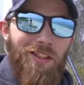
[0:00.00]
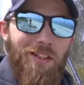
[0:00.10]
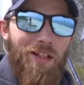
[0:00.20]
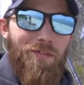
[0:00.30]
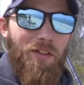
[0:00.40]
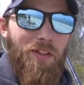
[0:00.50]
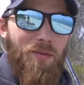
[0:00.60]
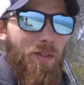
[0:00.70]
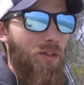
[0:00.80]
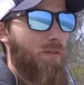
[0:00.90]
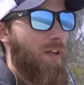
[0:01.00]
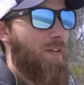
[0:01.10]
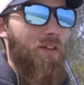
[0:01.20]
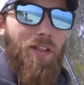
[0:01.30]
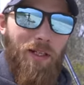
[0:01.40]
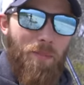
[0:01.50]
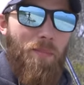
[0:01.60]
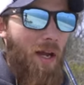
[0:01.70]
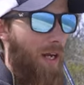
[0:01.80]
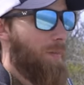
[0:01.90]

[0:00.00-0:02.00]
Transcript: the 9-foot is my new favorite like back